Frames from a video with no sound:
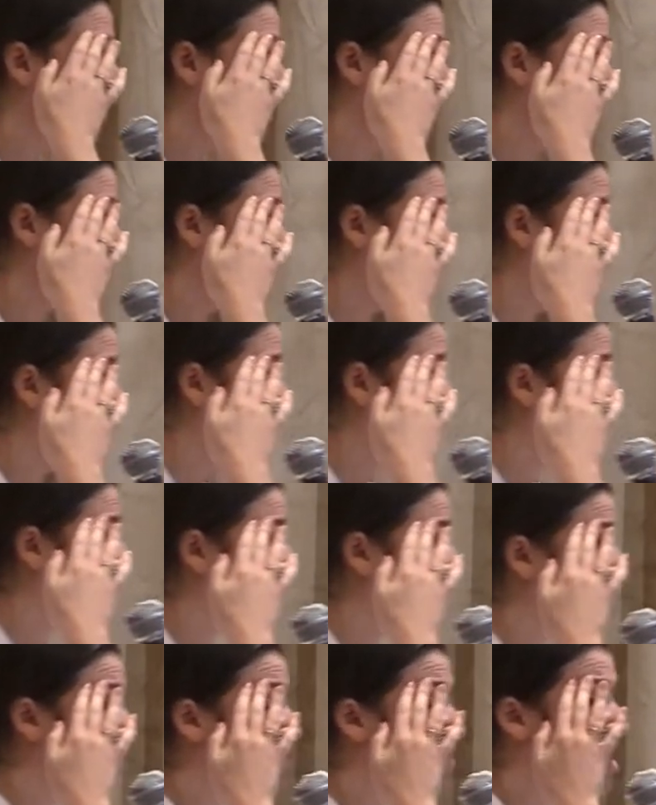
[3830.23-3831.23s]
to be doing
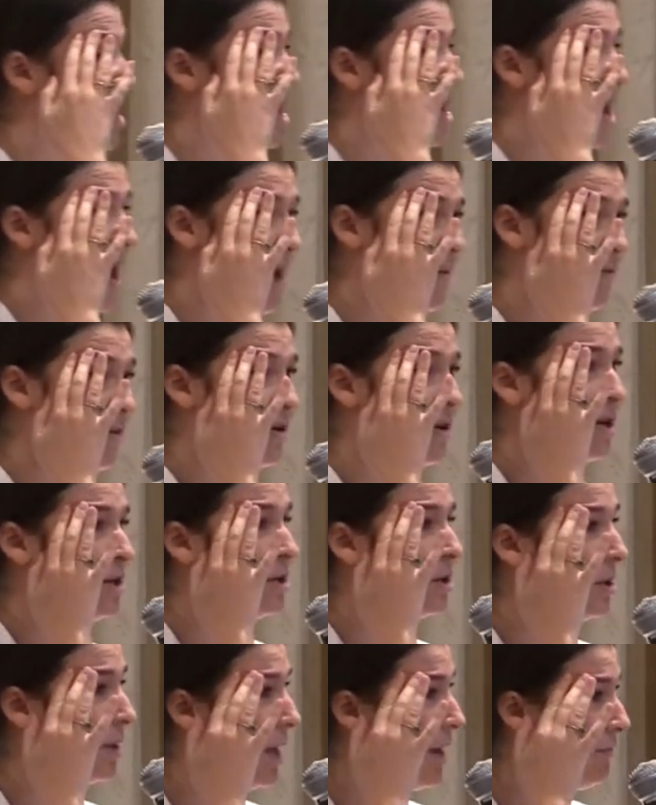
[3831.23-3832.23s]
this. You never in
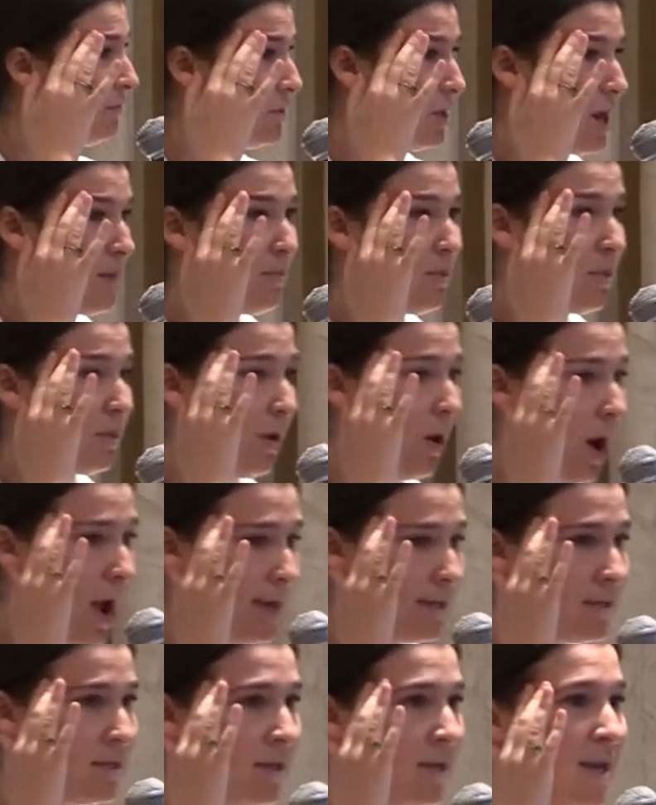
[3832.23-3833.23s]
your lifetime
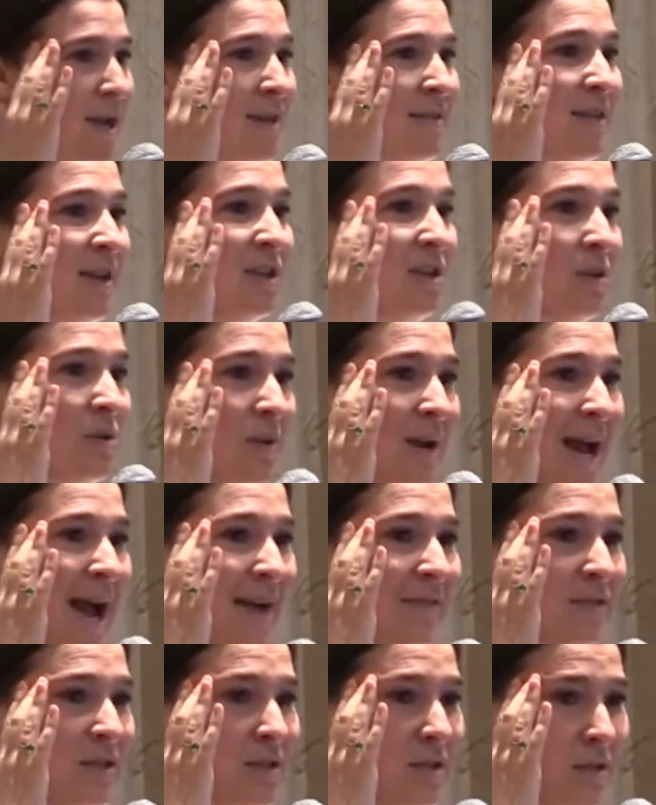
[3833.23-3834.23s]
thought that you would
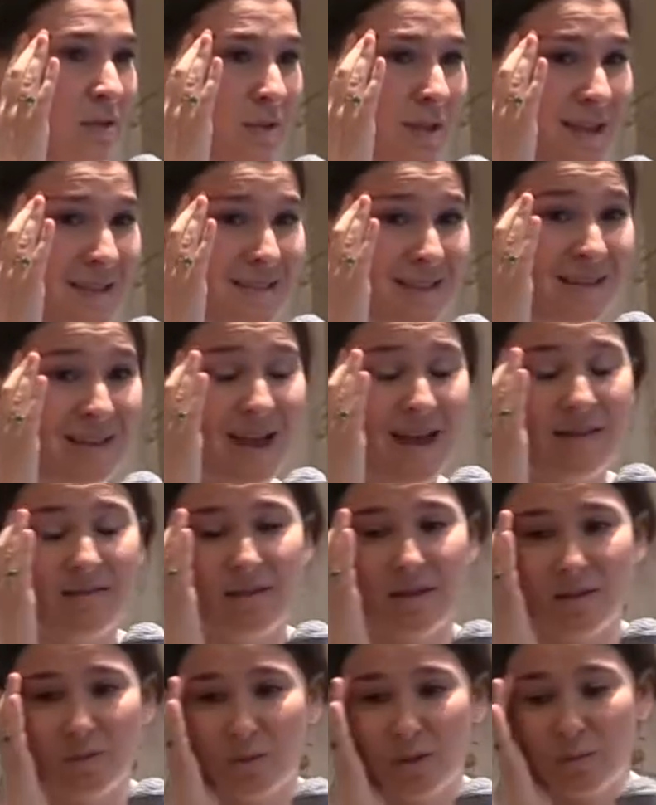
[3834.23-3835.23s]
have to do this and
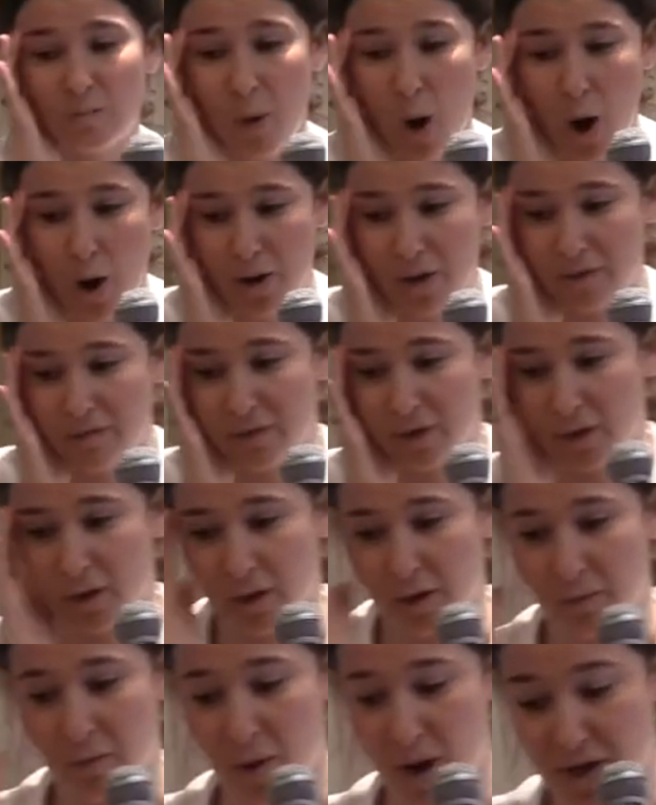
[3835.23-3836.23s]
that this was part of
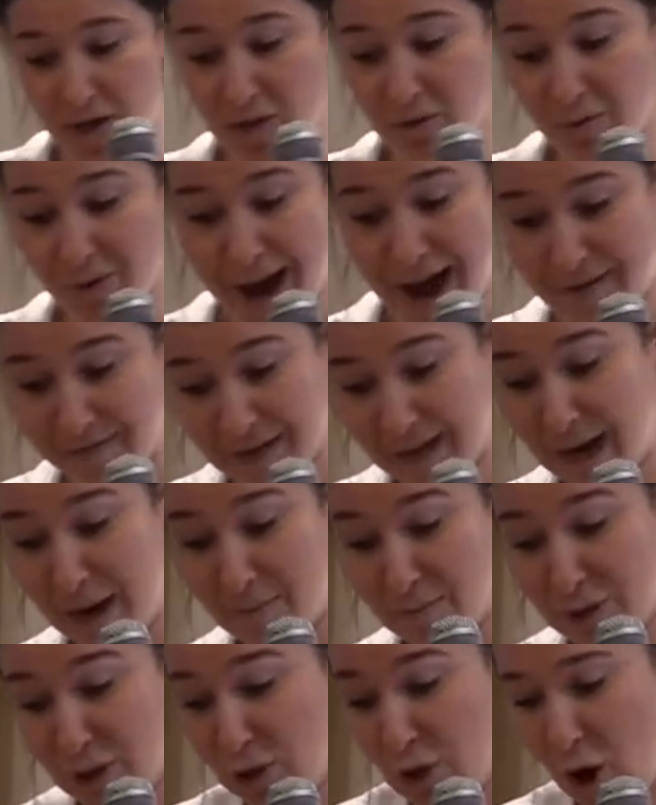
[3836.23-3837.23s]
your what you would have to
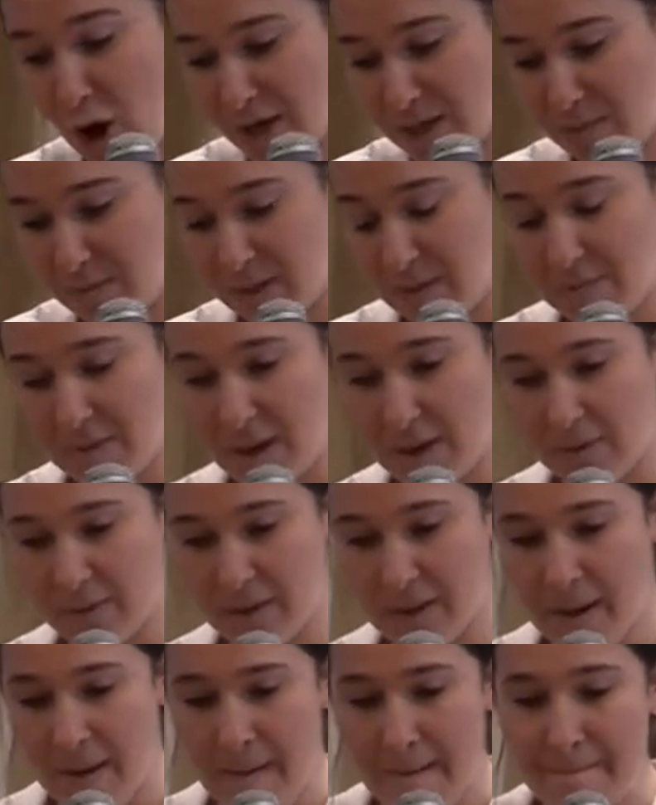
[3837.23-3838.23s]
come to talk to me
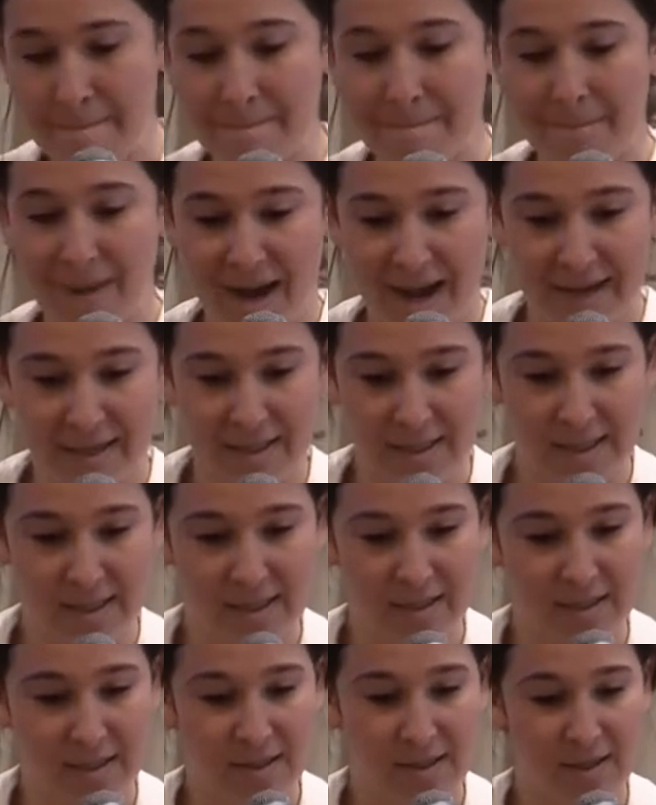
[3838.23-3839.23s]
about. But
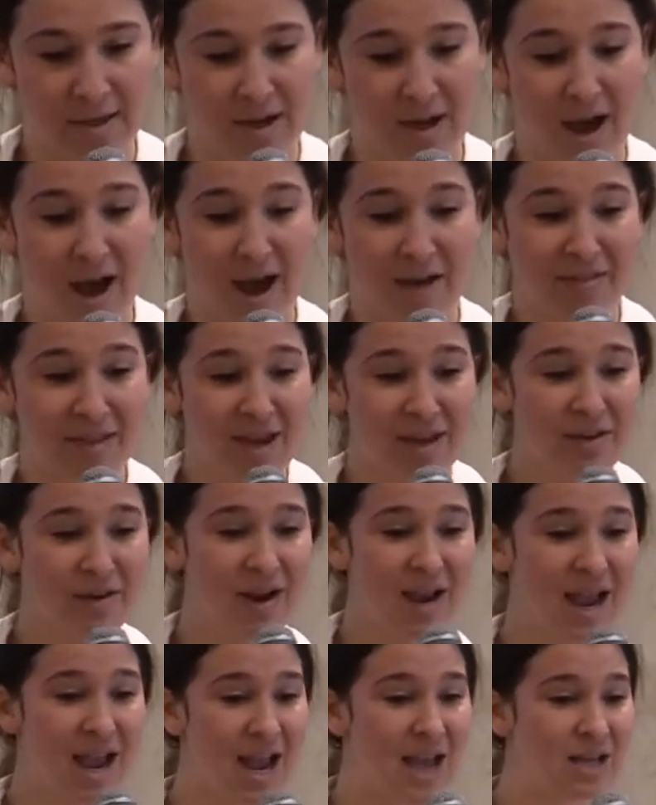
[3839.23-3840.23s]
on the
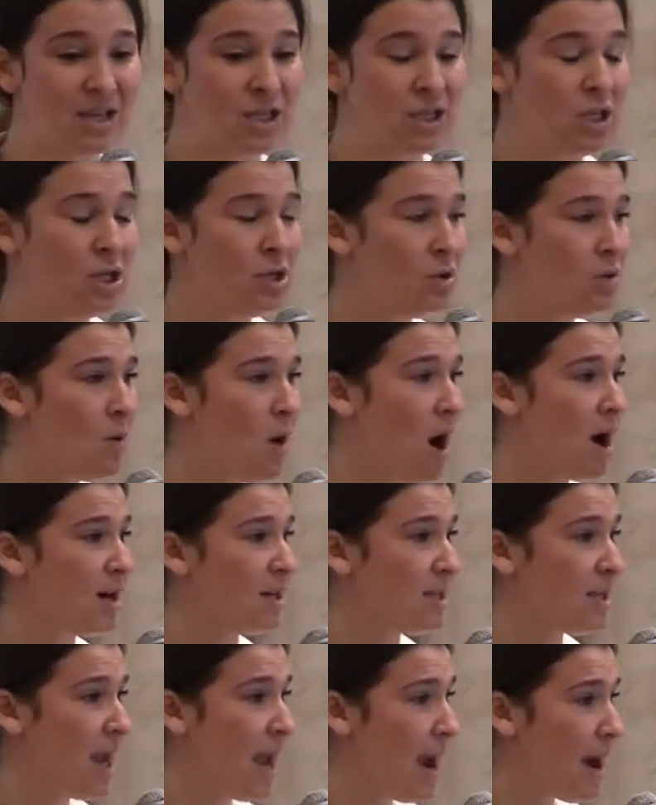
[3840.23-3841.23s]
other hand, you
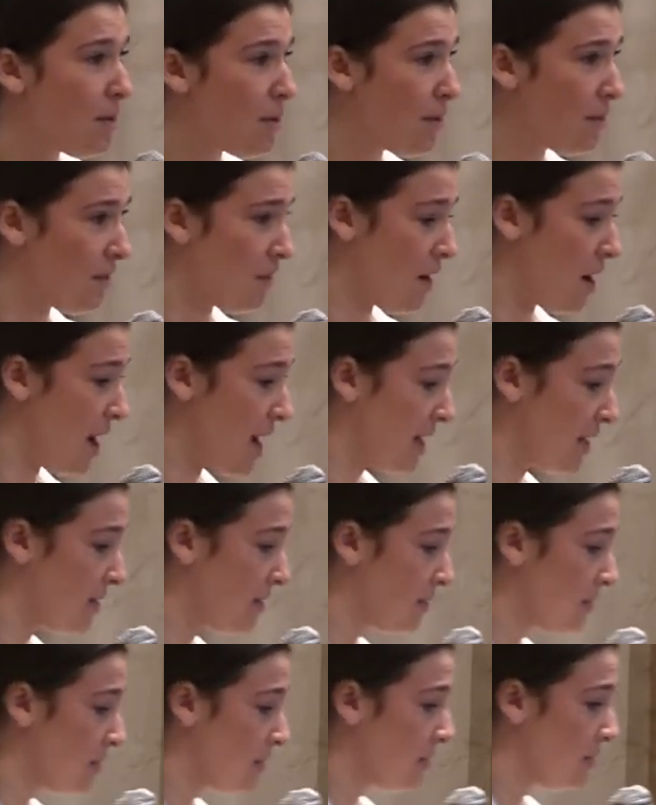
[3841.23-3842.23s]
are terrified
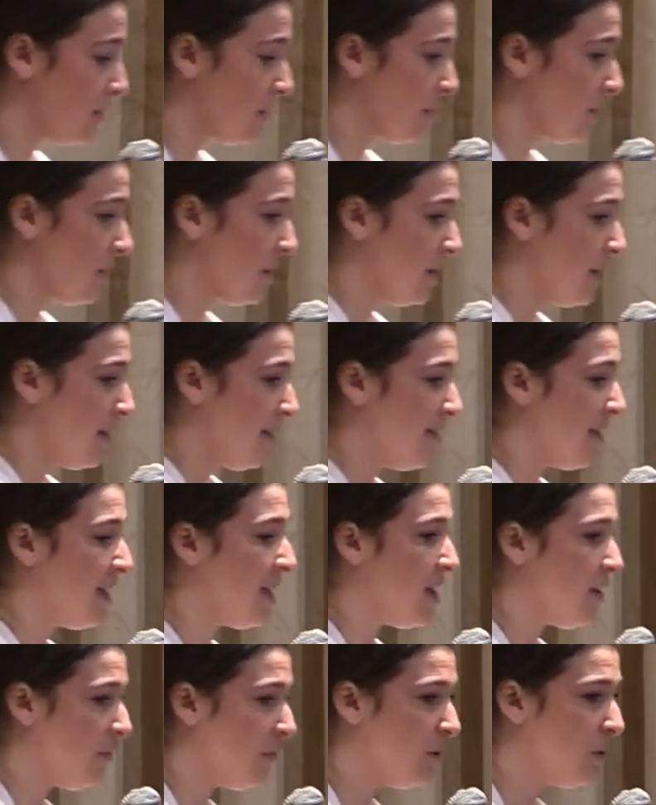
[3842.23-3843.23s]
that
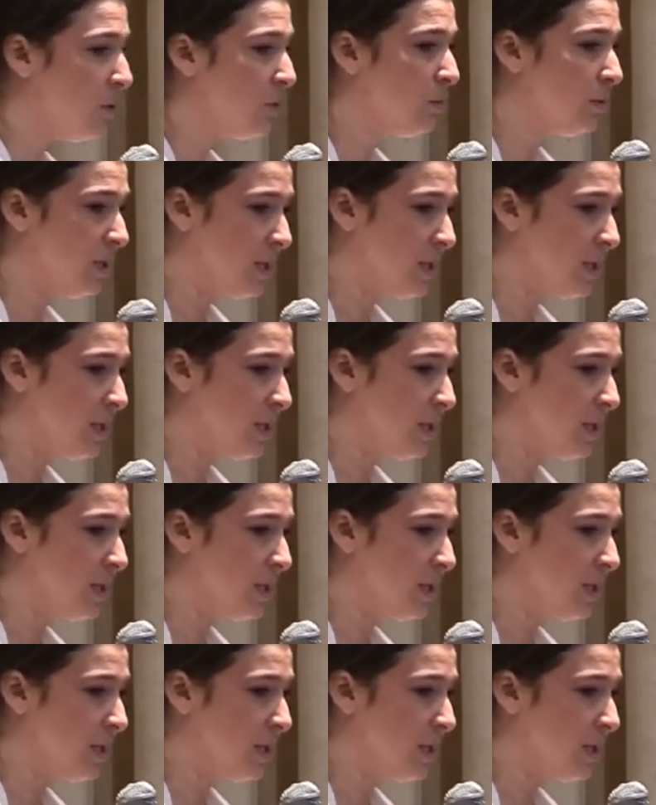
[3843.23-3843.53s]
if you